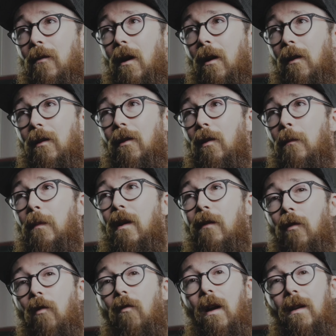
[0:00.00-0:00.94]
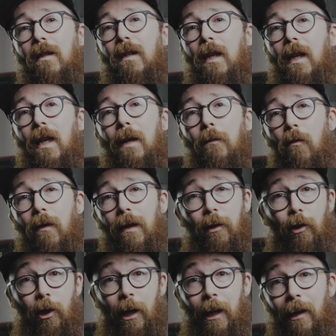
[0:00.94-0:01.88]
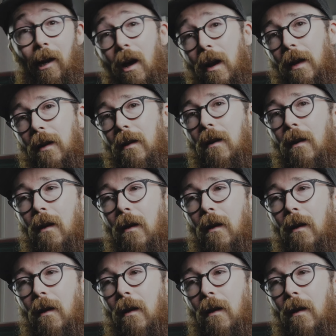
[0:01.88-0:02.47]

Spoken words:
little bit of a rusty heap with a sheen on it,